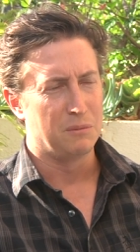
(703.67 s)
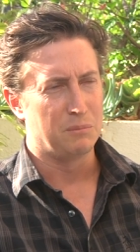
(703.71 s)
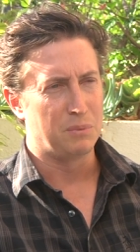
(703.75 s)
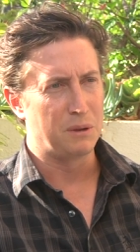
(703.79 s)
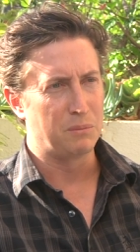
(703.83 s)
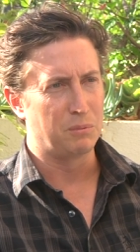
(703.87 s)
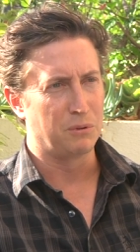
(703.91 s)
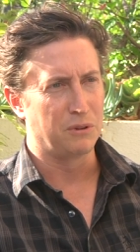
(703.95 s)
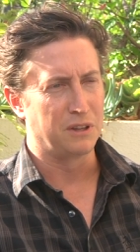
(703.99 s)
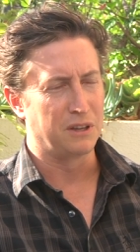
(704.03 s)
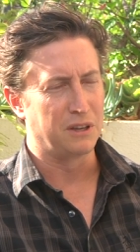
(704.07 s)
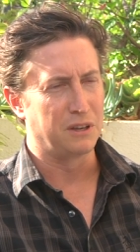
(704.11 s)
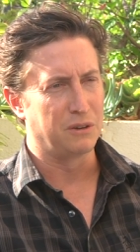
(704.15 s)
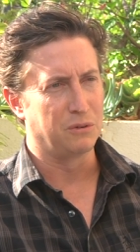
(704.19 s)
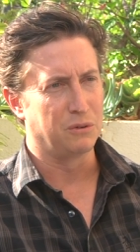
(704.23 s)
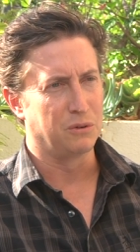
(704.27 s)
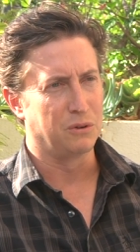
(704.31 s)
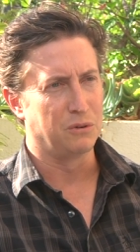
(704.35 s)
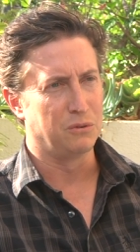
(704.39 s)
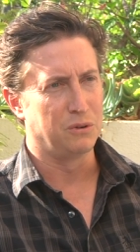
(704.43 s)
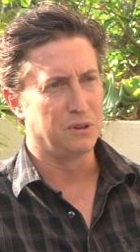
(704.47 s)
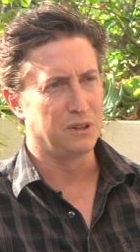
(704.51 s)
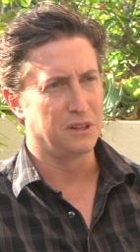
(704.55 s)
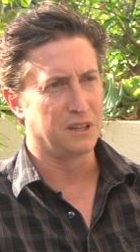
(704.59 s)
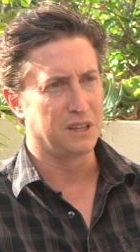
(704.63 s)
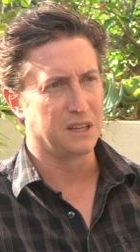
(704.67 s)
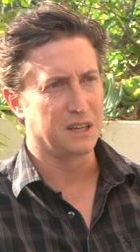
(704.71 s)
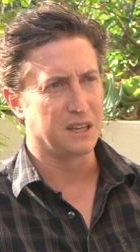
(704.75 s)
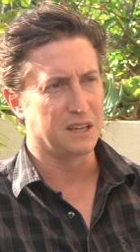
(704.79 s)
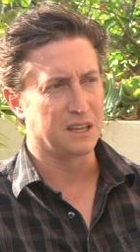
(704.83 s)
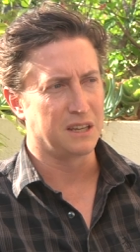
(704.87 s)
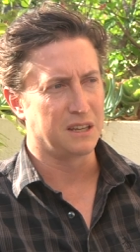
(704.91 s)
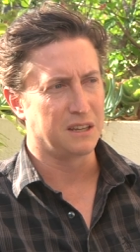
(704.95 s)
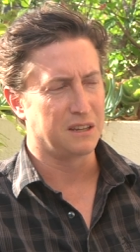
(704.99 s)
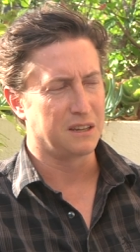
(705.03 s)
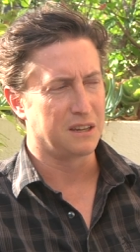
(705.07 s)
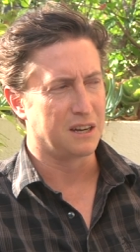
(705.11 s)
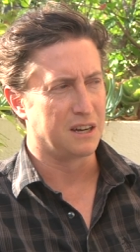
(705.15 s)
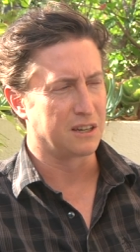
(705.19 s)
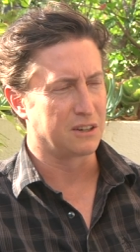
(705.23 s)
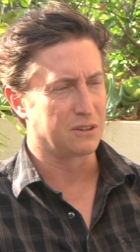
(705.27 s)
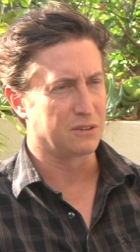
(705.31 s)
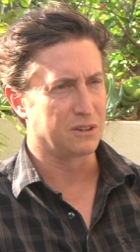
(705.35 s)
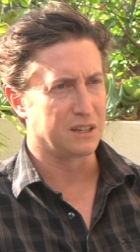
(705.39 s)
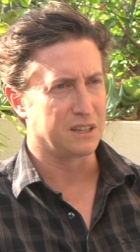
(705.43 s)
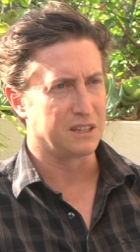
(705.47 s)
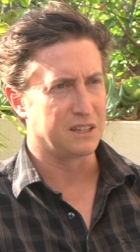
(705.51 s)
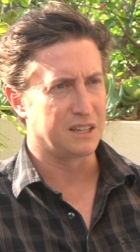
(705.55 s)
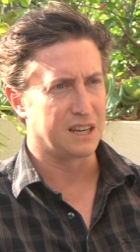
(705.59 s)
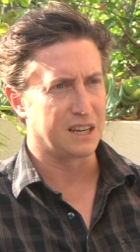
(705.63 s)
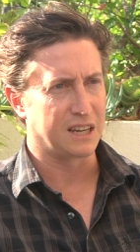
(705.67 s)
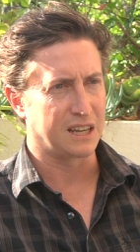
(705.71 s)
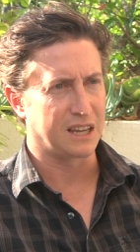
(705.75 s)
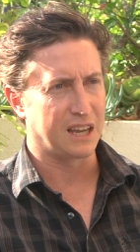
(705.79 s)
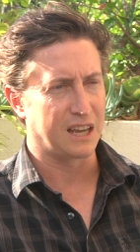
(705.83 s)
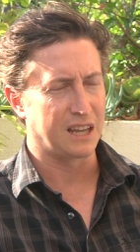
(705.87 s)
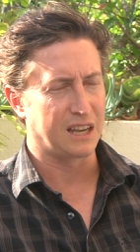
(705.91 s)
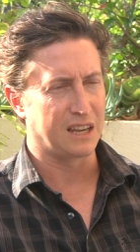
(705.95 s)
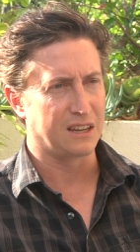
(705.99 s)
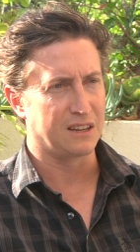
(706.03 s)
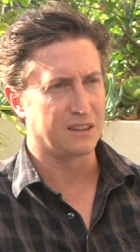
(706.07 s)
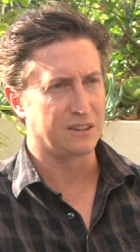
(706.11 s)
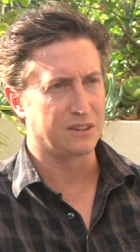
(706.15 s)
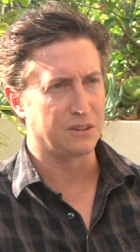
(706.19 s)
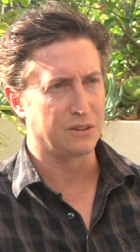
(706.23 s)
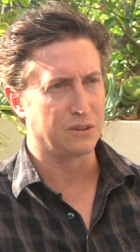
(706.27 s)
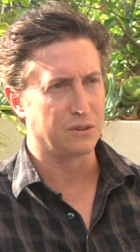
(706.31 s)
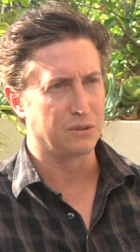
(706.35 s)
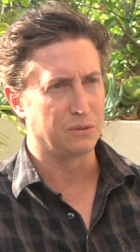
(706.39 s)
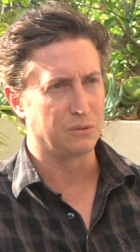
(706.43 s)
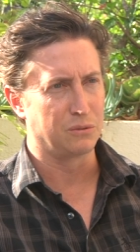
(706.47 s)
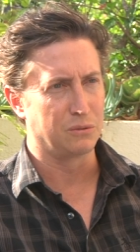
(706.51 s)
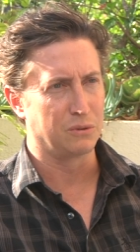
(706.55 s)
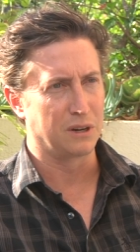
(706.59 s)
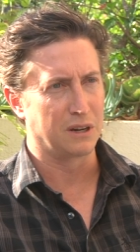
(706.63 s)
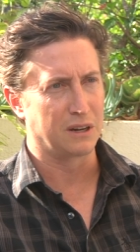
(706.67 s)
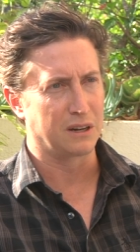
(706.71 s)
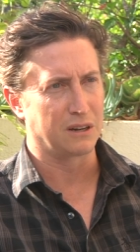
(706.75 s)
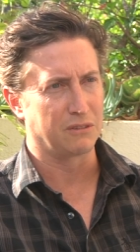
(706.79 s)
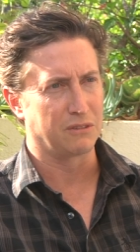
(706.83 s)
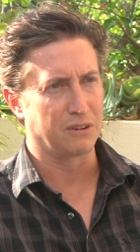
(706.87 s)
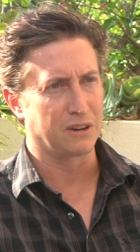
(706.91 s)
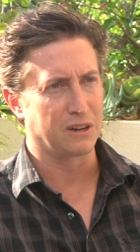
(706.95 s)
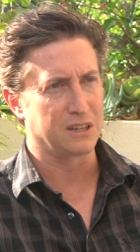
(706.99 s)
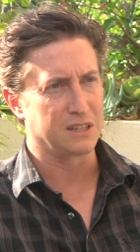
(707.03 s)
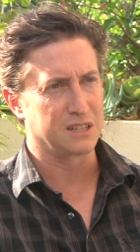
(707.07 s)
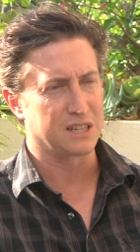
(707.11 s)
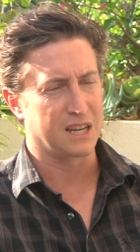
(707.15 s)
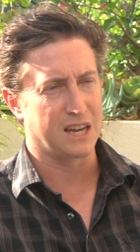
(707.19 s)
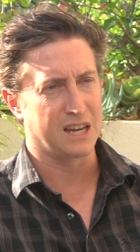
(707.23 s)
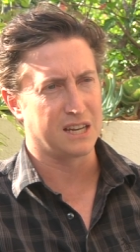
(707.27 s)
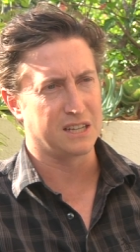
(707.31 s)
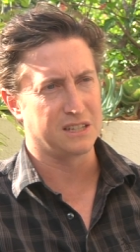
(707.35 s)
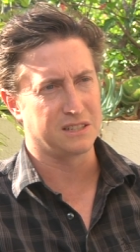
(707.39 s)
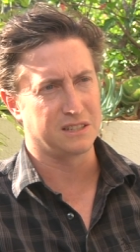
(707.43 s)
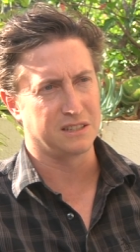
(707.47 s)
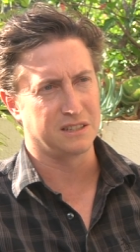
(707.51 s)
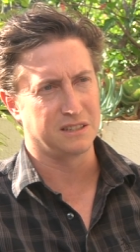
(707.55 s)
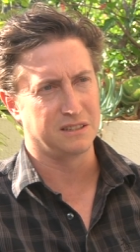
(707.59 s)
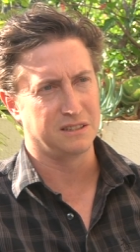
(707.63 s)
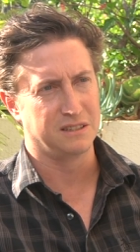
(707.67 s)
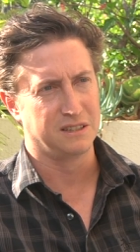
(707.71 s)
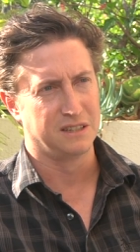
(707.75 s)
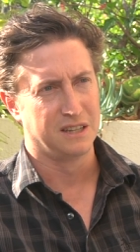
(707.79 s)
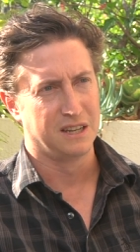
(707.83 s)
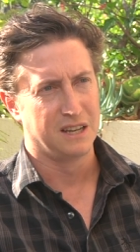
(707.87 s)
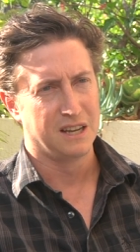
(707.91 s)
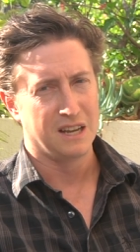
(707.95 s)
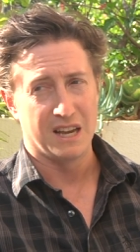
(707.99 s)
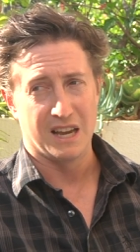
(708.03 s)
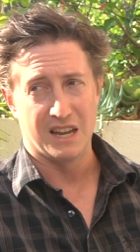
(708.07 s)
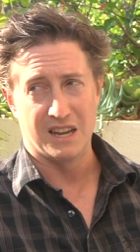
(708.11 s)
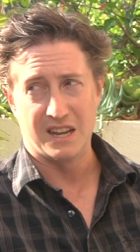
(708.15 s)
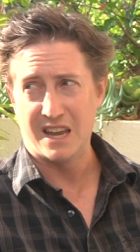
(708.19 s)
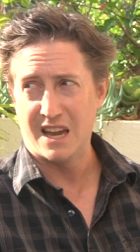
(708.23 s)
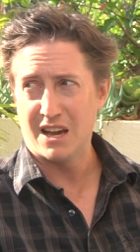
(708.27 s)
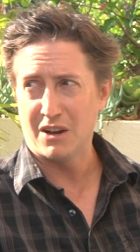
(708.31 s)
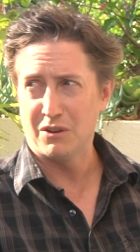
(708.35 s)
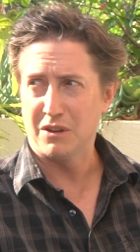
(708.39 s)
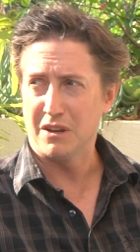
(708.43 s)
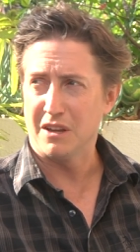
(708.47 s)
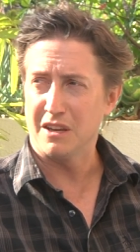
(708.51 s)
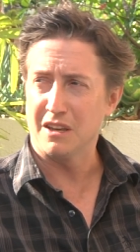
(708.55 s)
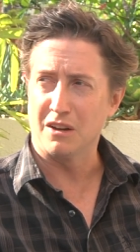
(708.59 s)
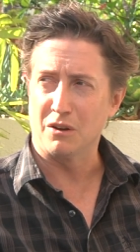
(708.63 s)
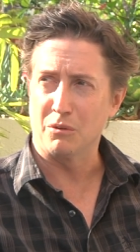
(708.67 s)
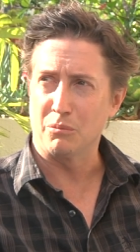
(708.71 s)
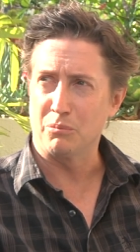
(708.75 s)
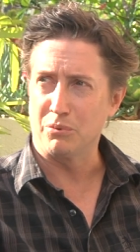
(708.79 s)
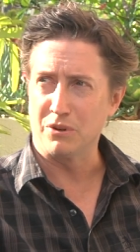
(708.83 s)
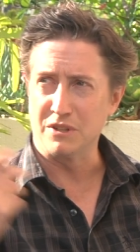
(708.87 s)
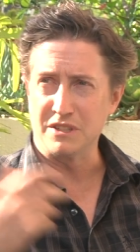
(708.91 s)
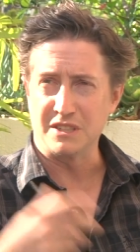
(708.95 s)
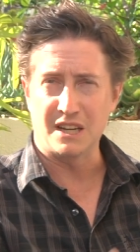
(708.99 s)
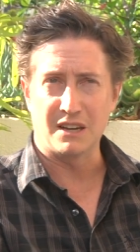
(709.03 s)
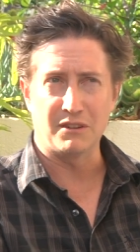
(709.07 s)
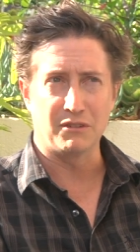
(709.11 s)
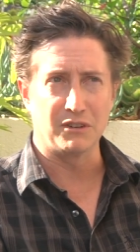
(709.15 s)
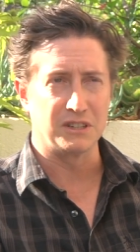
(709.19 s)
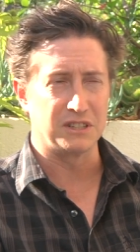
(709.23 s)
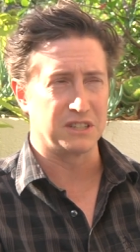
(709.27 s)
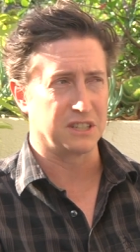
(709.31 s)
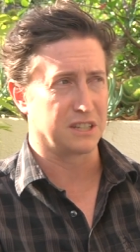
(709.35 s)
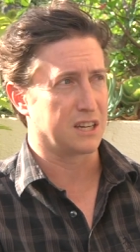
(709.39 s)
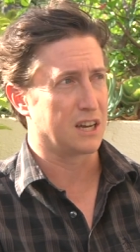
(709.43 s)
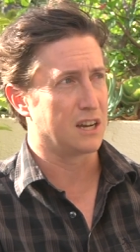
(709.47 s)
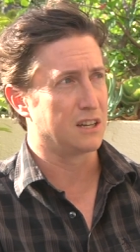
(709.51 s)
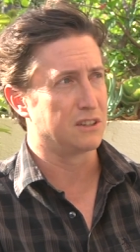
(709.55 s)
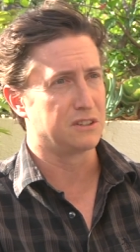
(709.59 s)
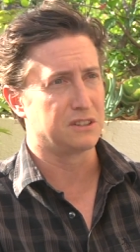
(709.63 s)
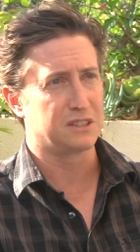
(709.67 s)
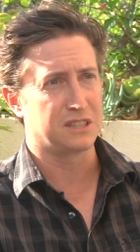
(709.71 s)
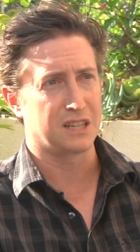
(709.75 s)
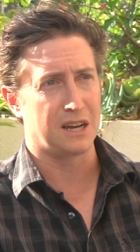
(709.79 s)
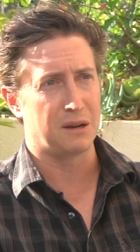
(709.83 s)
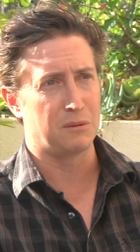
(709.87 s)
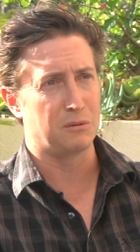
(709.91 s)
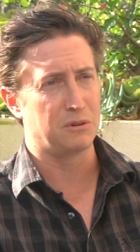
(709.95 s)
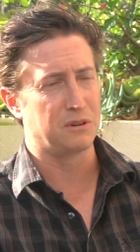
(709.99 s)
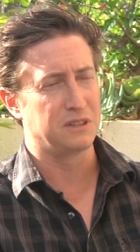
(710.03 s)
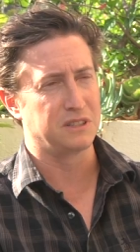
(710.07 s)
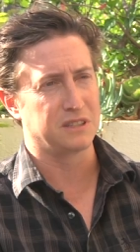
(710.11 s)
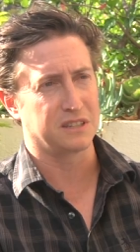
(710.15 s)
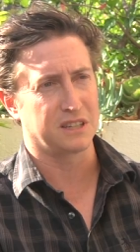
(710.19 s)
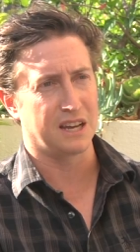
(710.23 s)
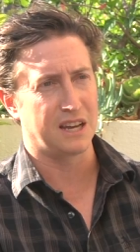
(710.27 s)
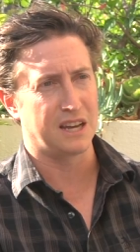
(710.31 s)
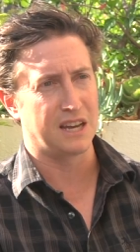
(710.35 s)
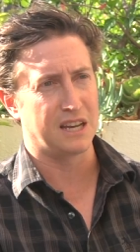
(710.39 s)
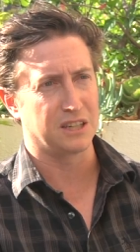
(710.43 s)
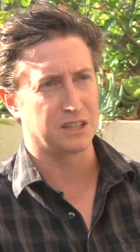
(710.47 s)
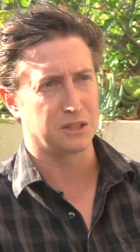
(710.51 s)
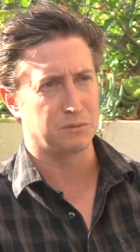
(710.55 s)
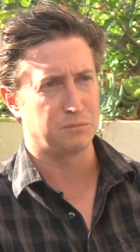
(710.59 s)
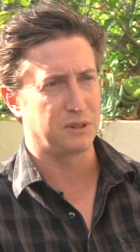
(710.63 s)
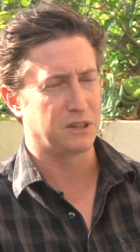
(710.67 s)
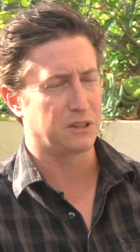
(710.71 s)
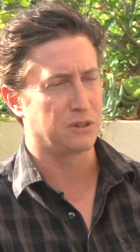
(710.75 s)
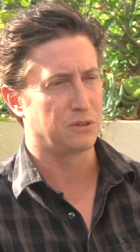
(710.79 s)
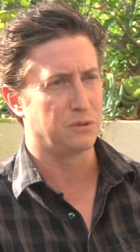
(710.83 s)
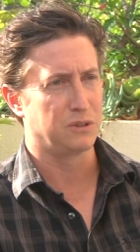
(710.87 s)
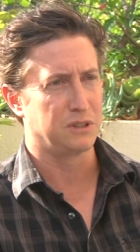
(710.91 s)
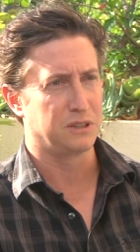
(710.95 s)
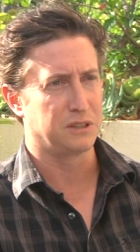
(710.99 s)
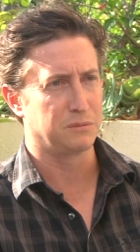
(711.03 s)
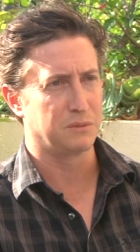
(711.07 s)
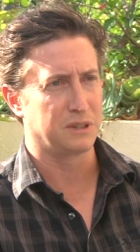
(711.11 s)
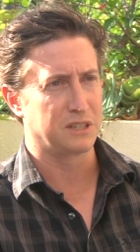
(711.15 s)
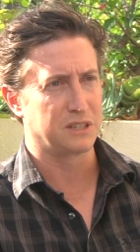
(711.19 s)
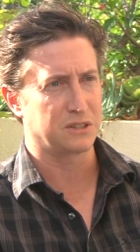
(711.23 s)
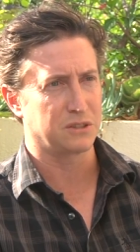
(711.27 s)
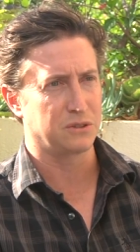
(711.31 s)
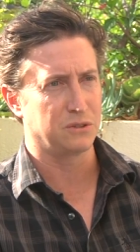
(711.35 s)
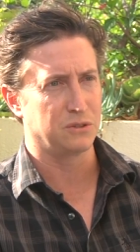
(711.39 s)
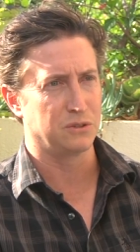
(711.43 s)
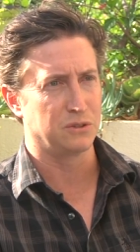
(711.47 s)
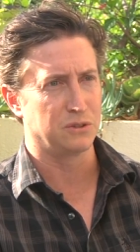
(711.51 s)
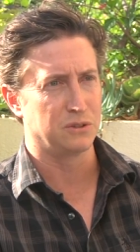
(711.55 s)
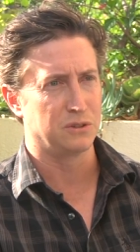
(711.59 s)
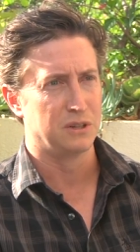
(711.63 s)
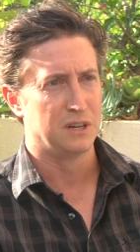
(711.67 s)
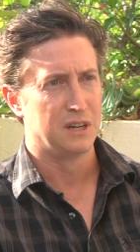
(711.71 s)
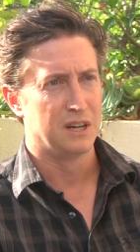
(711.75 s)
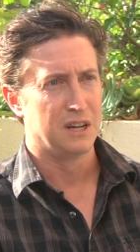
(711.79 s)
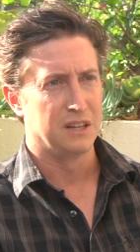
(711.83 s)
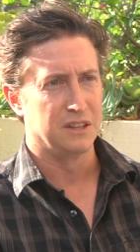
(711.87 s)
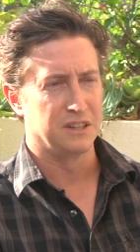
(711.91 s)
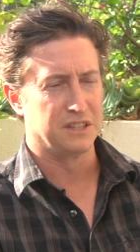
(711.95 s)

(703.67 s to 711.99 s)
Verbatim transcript: people that were really hungry and dedicated to wearing various hats. And and now, you know, Prince Avalanche, the color timer, this guy Alex Bickle went to my school.